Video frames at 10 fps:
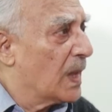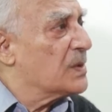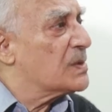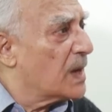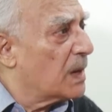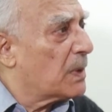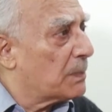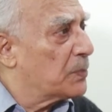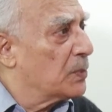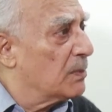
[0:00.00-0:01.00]
and stand
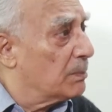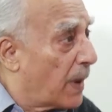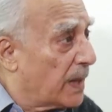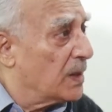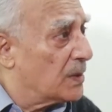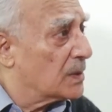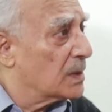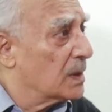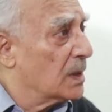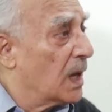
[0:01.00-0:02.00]
up by it
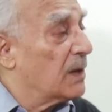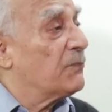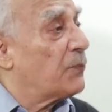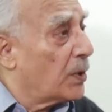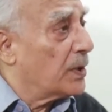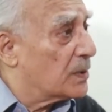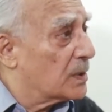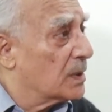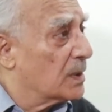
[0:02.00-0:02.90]
and for it.